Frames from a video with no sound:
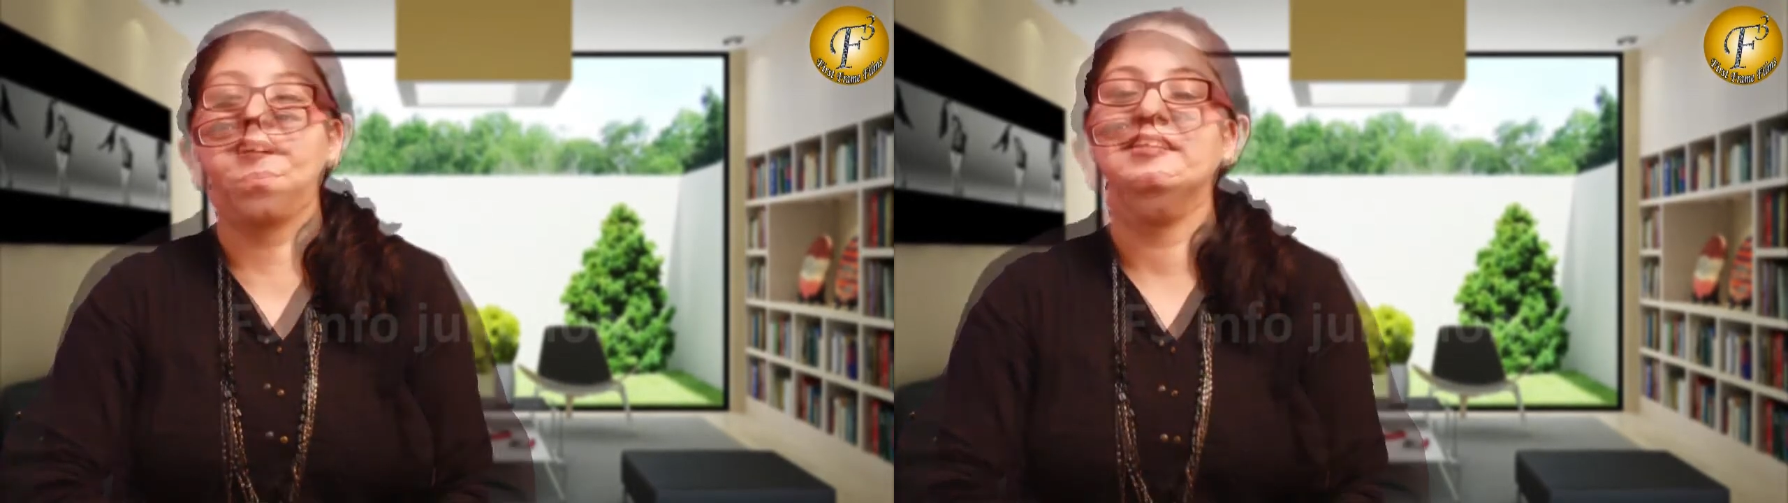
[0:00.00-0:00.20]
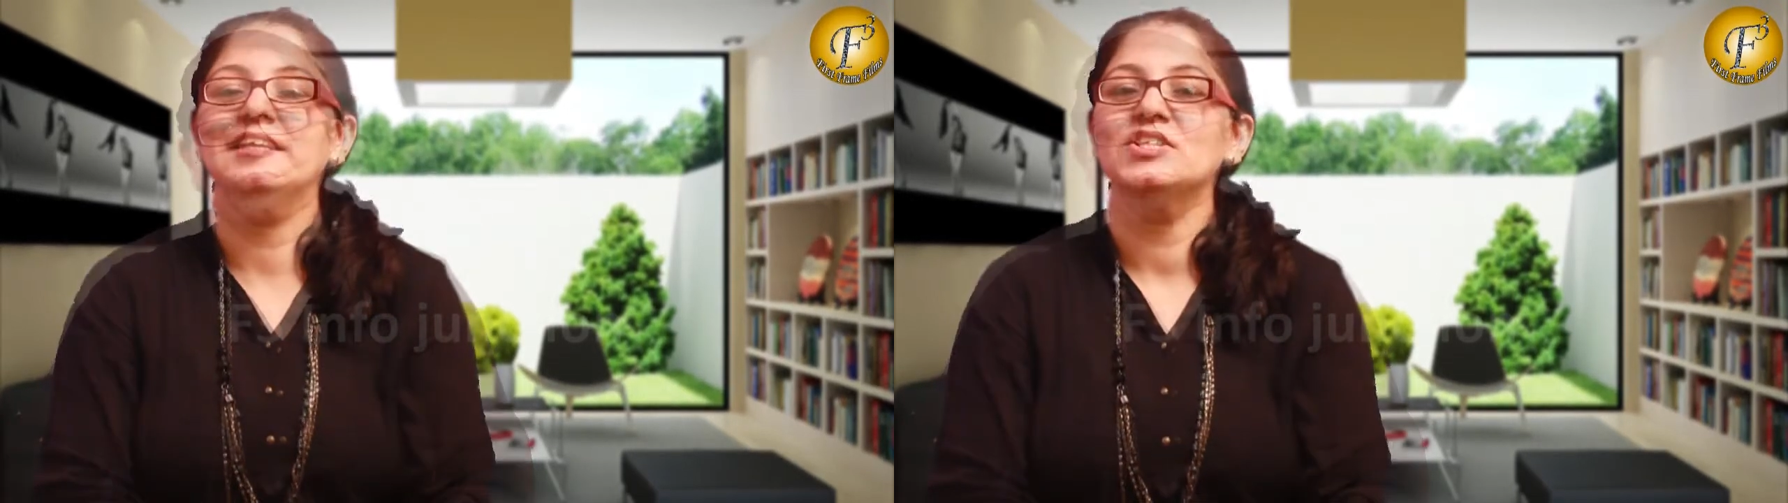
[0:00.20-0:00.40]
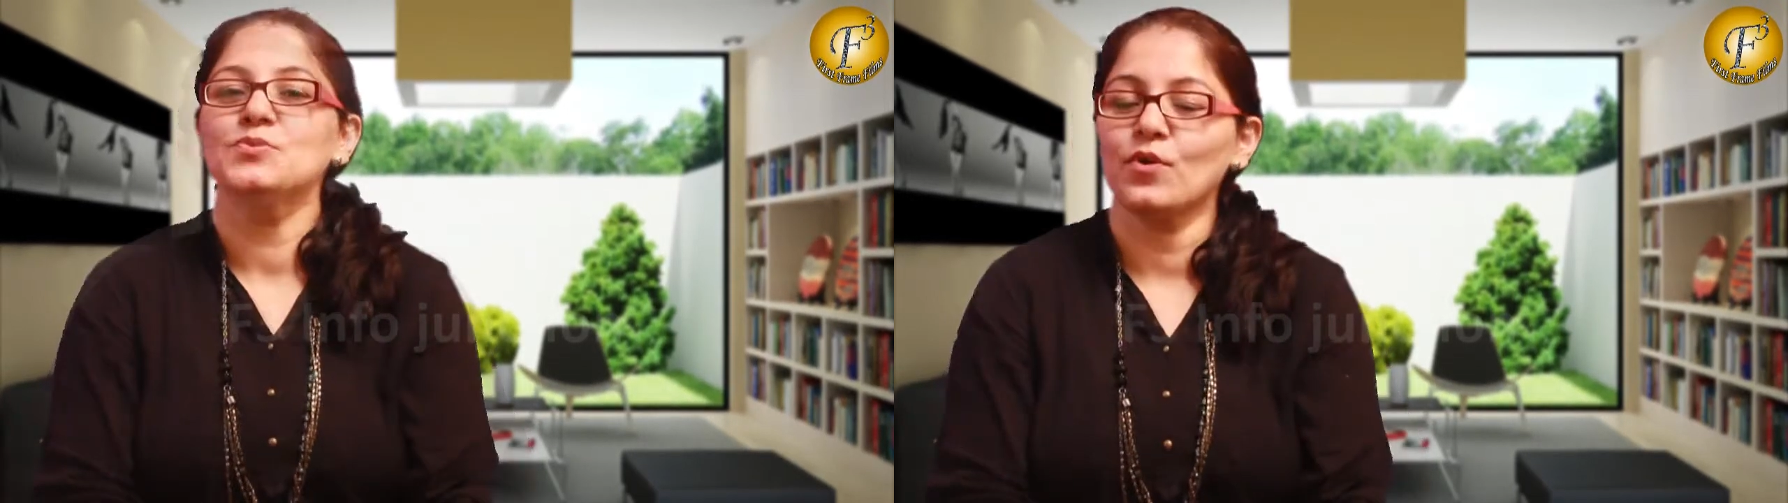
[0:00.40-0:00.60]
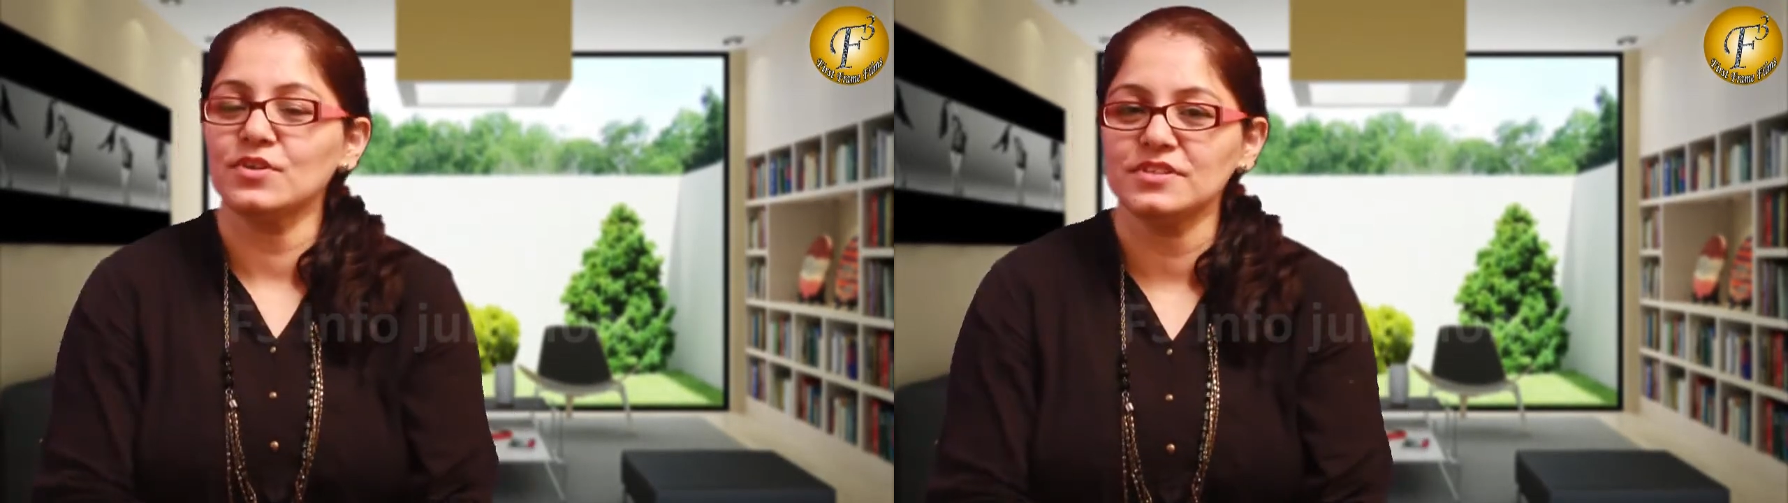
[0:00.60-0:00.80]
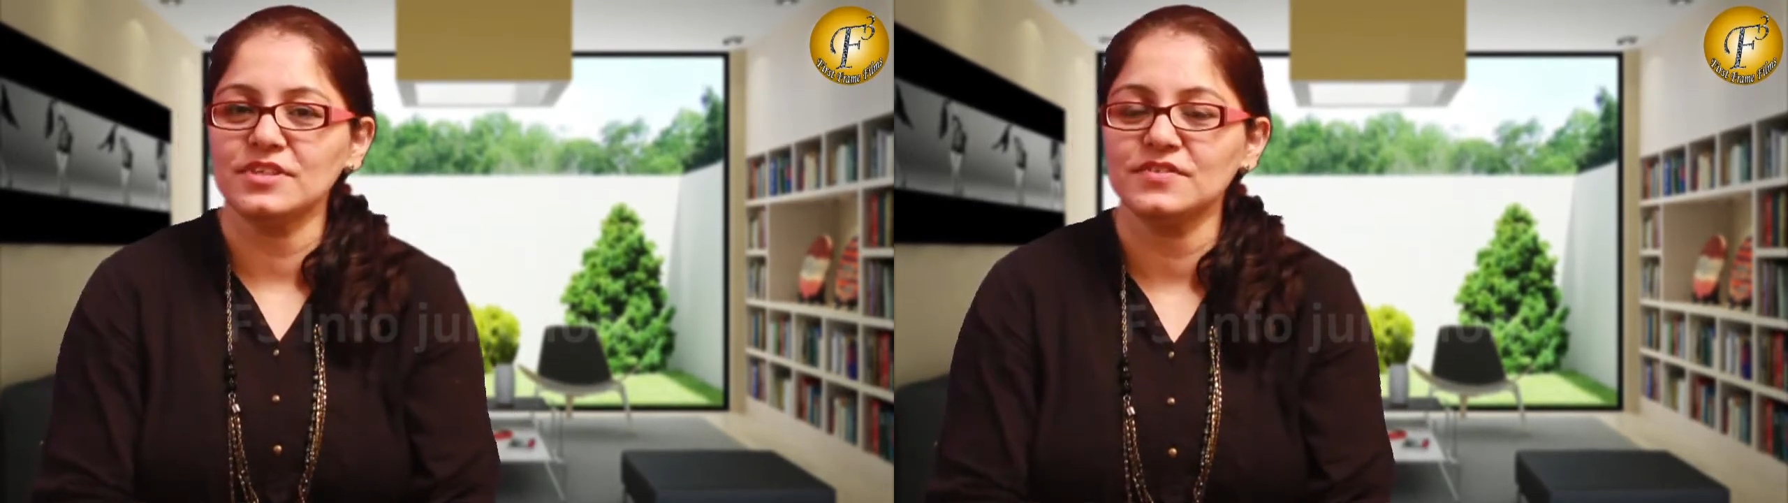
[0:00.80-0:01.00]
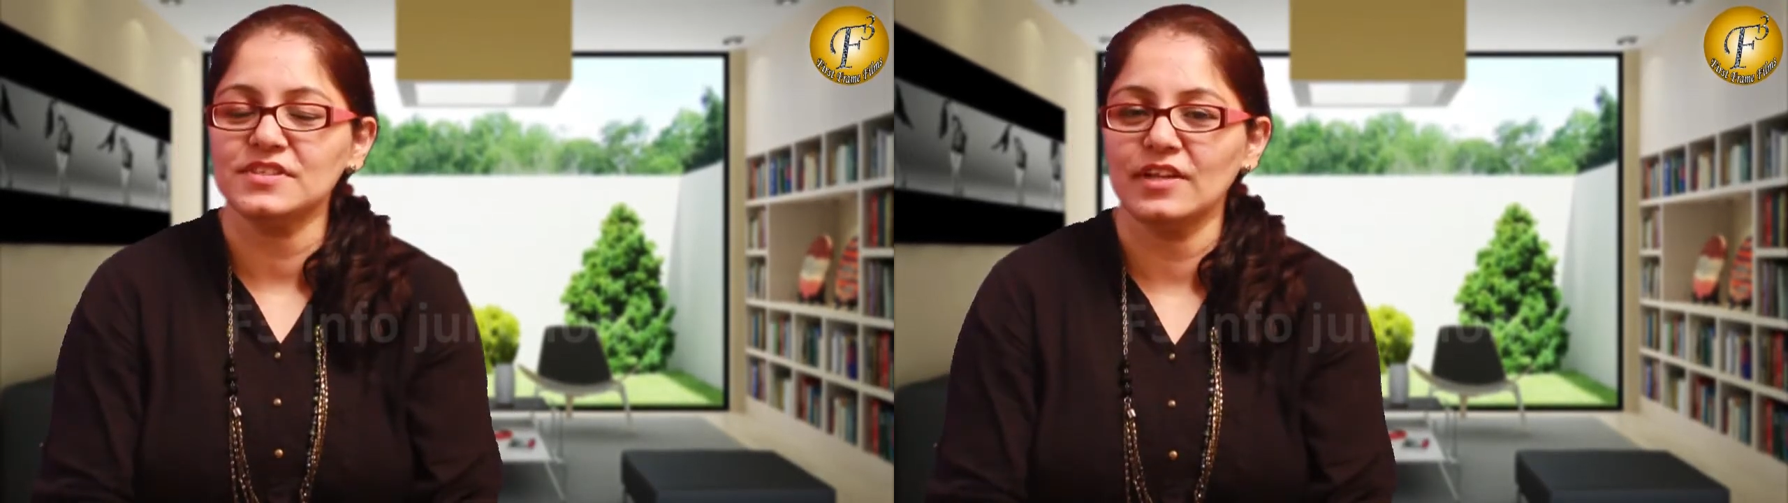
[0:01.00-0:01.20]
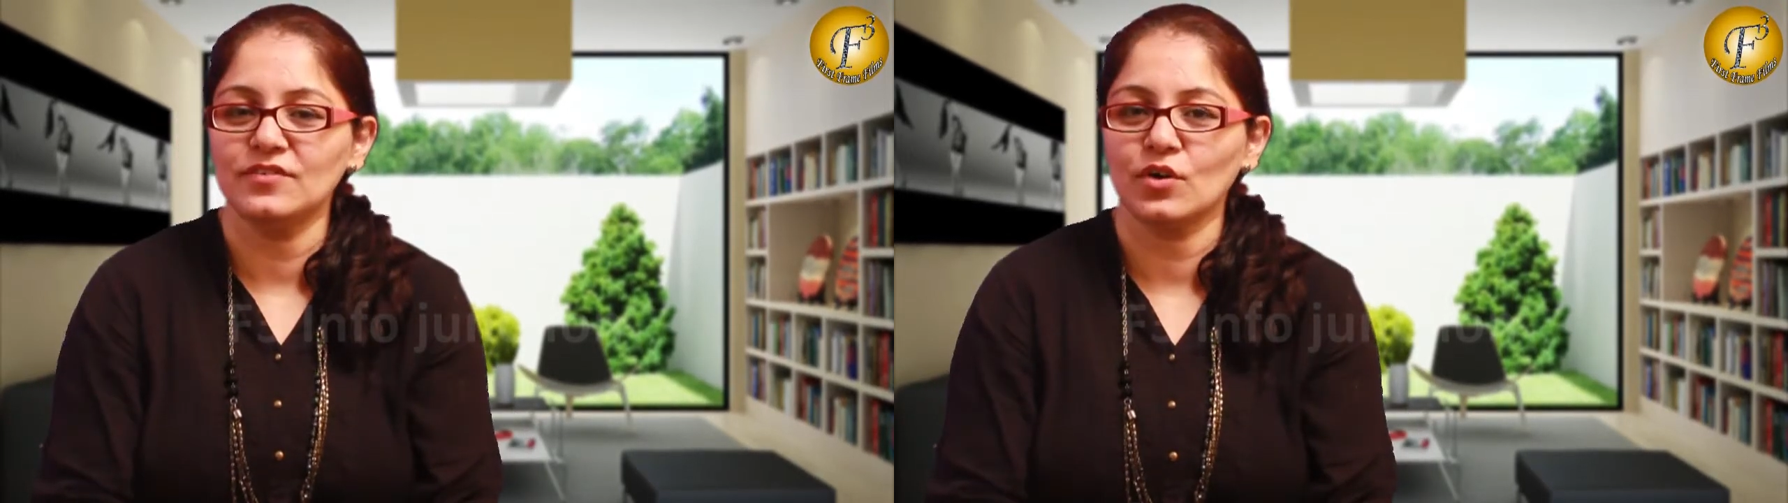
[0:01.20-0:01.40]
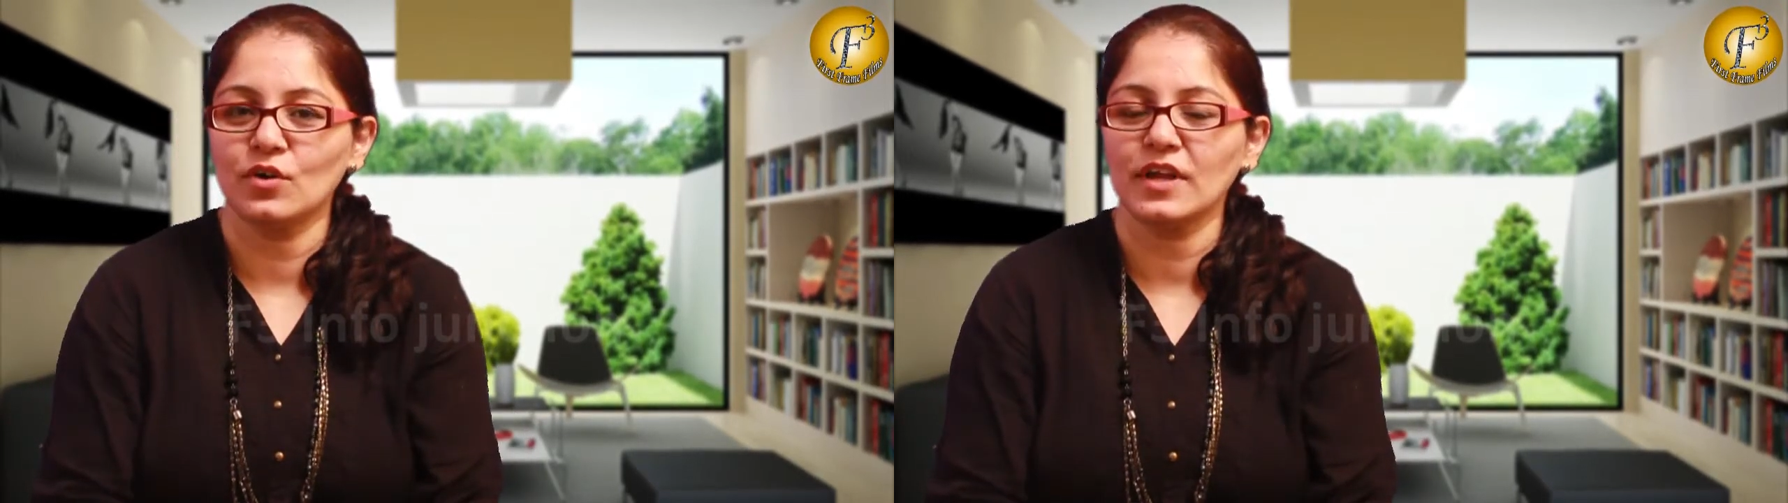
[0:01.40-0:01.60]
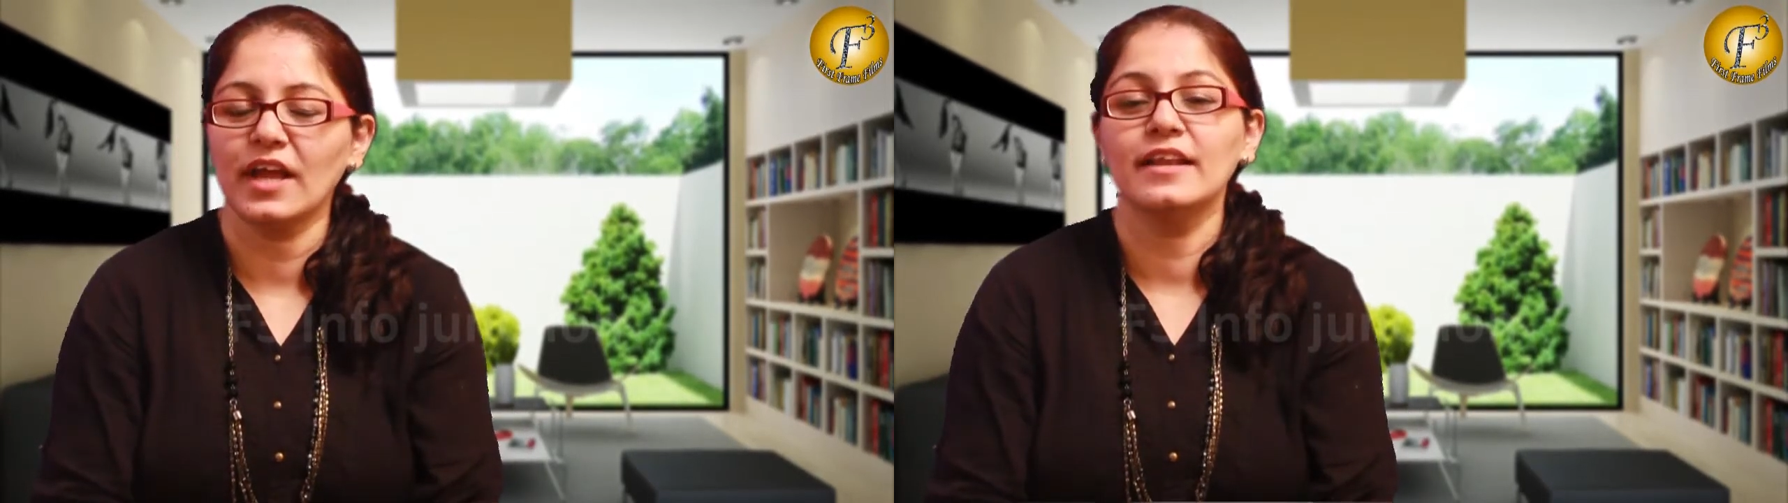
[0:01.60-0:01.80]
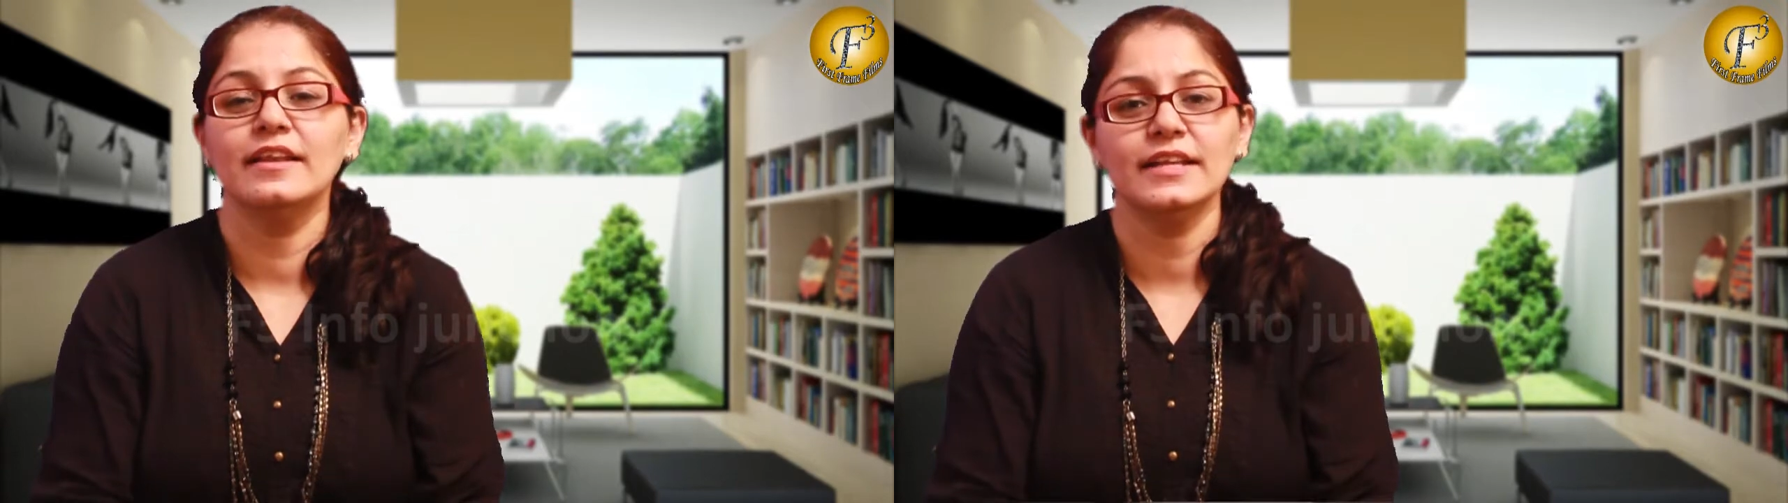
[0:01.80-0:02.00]
Teach positive self-talk
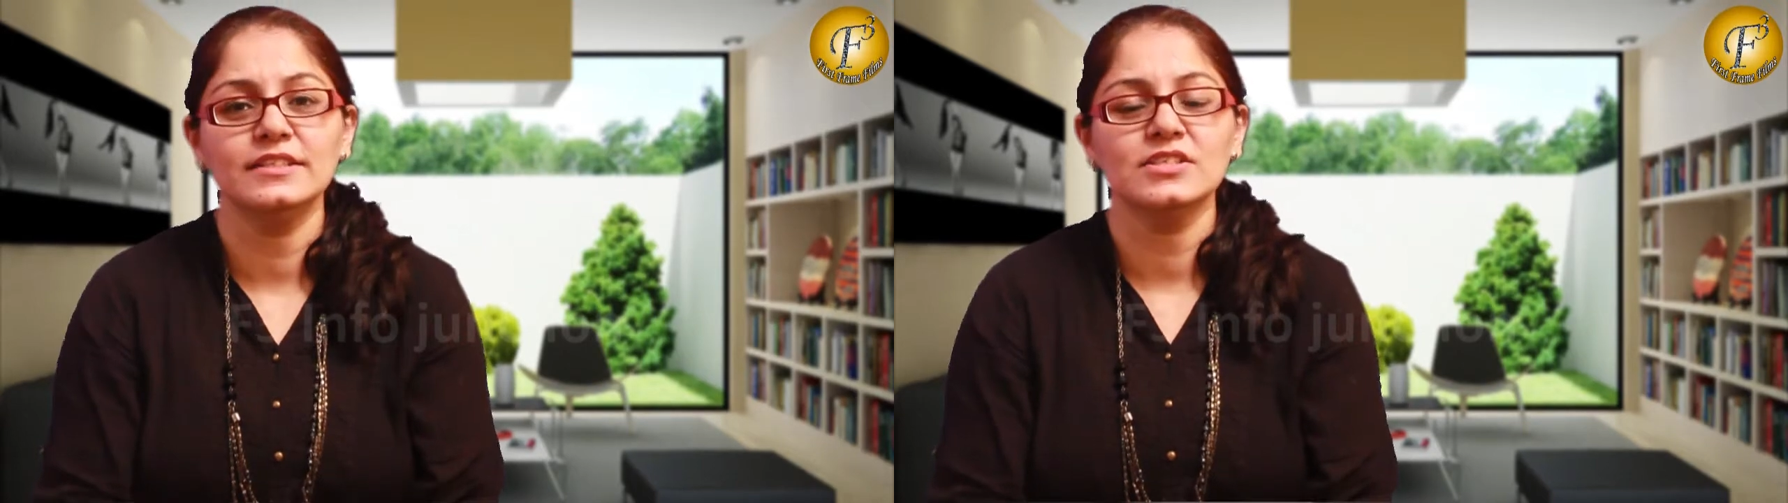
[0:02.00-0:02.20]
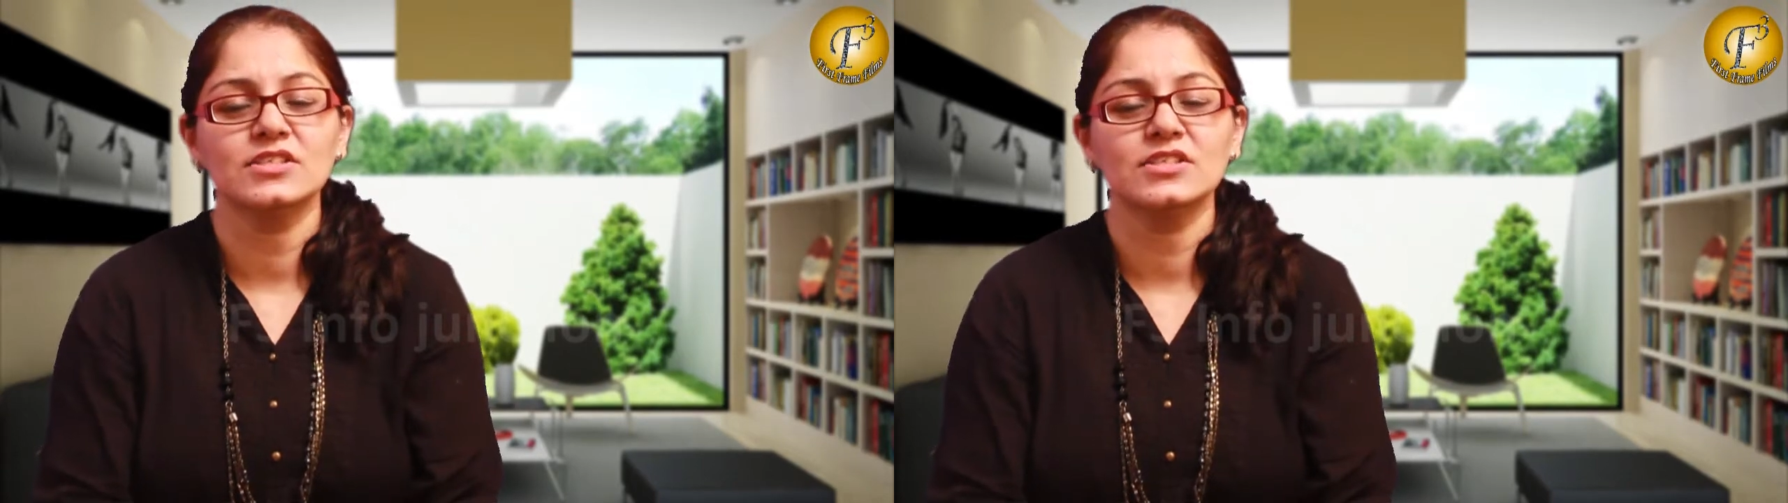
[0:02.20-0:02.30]
and let the